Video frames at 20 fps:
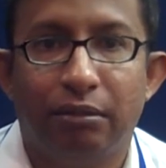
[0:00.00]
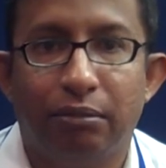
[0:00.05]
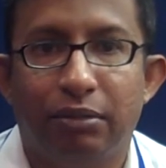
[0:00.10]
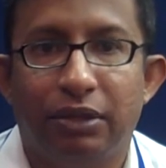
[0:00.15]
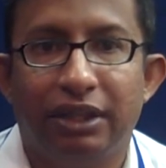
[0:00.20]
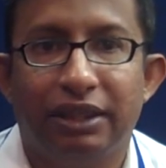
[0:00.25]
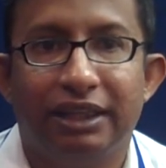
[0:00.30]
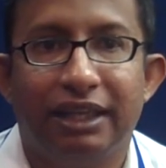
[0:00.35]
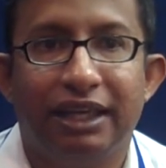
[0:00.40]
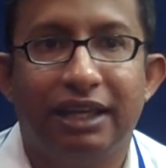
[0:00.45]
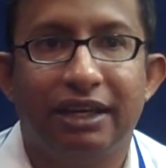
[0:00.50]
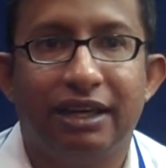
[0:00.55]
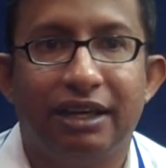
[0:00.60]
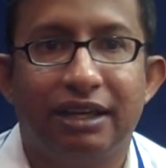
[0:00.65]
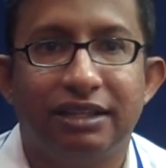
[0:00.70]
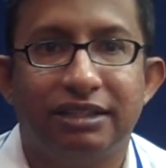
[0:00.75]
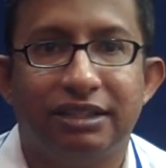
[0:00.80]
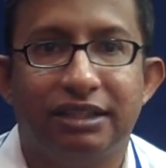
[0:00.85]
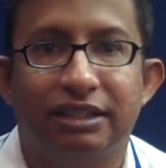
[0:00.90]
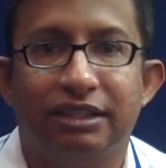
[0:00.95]
But there
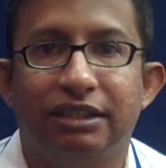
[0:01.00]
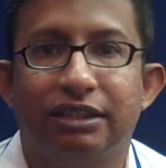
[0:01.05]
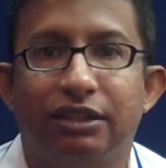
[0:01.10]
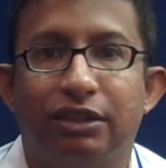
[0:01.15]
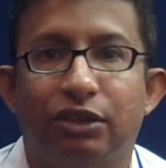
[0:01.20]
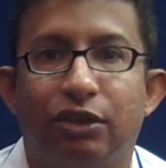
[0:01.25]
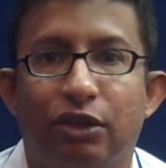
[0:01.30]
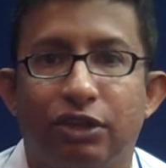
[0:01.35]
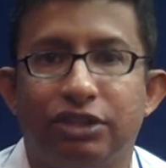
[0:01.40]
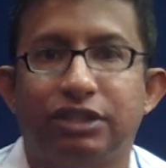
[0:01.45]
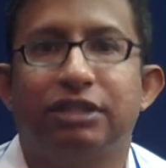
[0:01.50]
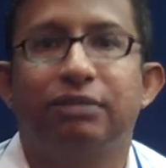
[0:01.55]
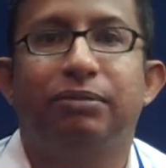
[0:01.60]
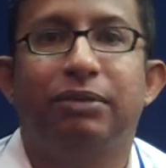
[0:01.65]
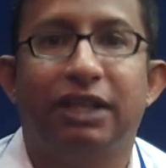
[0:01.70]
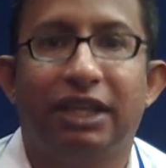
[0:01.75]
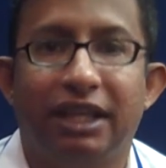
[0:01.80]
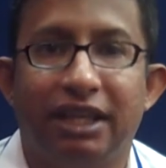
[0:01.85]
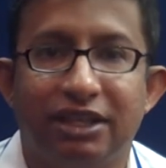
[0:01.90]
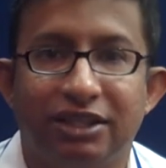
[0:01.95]
are certain cost
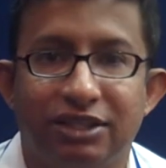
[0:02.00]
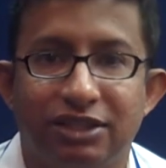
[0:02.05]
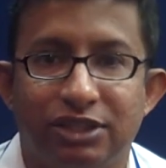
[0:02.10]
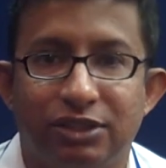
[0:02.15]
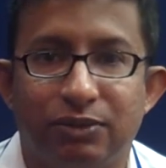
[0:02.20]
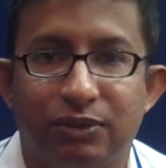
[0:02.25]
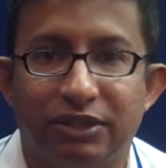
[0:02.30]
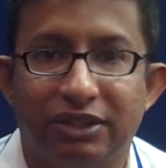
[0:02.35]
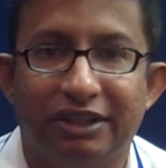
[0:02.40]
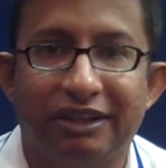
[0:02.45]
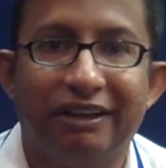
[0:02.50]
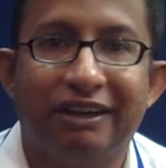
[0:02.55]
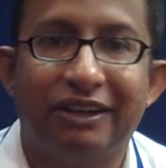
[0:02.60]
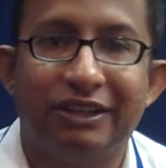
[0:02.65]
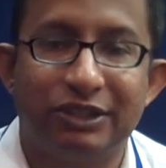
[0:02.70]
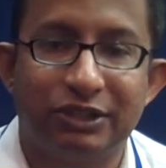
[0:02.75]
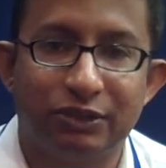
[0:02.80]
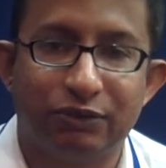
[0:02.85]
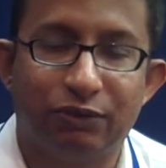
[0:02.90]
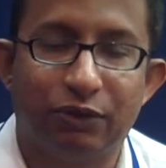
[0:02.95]
implications with
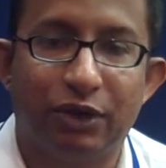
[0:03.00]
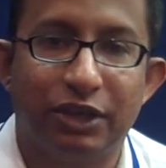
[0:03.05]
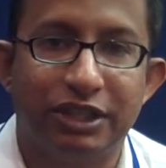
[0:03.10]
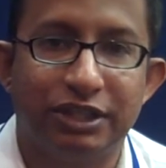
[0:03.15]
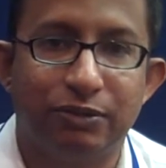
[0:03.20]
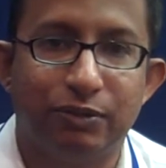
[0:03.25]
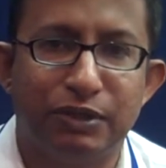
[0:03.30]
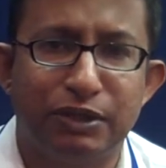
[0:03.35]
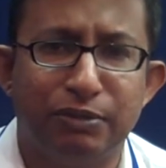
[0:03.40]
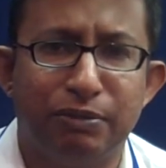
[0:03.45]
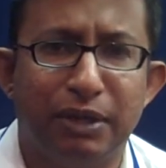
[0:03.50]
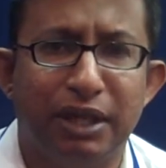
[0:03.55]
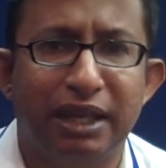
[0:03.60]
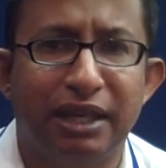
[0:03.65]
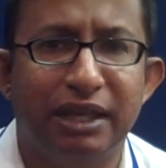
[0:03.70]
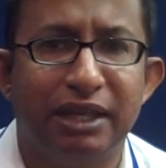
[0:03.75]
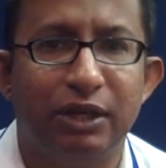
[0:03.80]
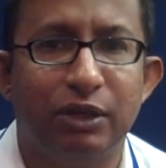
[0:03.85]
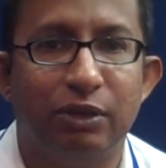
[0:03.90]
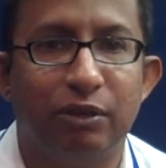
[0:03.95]
regards to voice, which
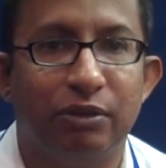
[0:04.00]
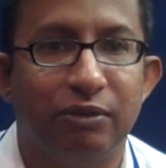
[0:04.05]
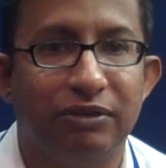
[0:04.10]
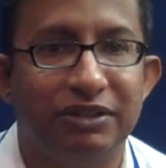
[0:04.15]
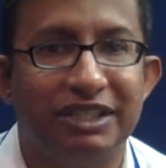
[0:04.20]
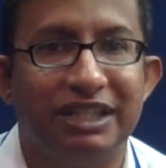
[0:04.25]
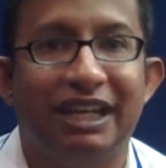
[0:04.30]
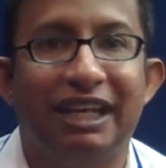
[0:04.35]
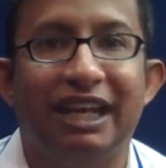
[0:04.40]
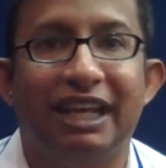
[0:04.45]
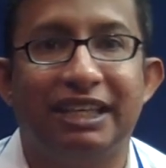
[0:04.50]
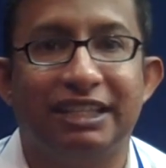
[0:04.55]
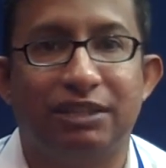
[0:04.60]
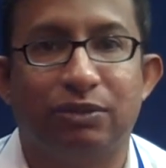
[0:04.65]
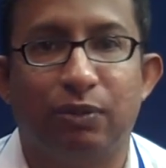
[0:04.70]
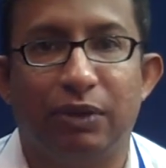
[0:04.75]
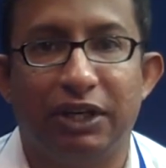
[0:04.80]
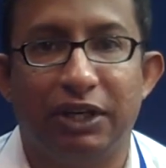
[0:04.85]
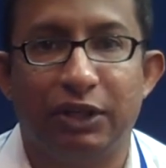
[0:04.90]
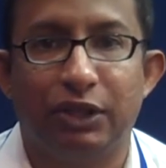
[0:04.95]
which are less
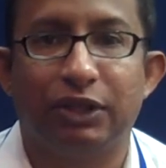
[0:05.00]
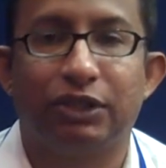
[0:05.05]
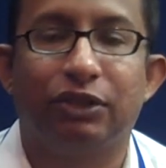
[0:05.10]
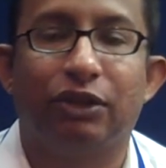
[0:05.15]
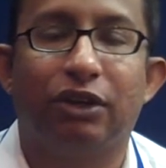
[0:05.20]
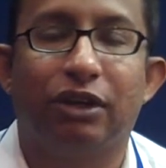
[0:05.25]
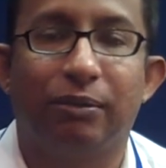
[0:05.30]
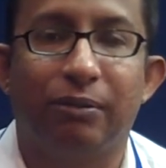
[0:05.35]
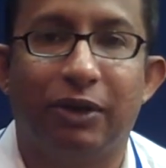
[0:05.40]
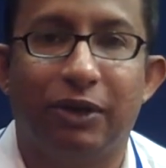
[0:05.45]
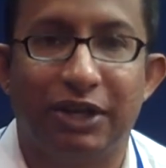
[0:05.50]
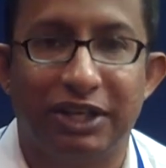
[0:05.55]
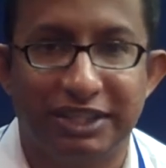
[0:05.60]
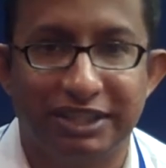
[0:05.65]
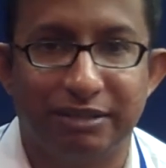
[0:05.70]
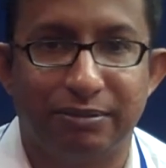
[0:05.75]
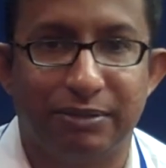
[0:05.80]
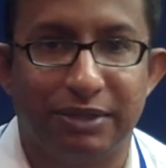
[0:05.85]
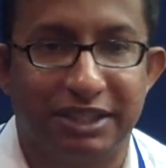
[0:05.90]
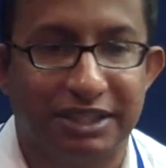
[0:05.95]
when you talk about
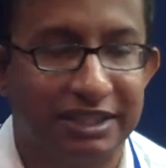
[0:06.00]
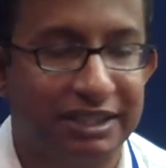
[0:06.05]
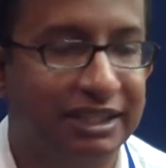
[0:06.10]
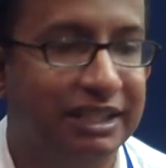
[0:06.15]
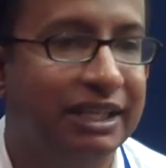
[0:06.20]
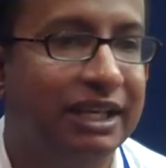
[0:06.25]
SMS.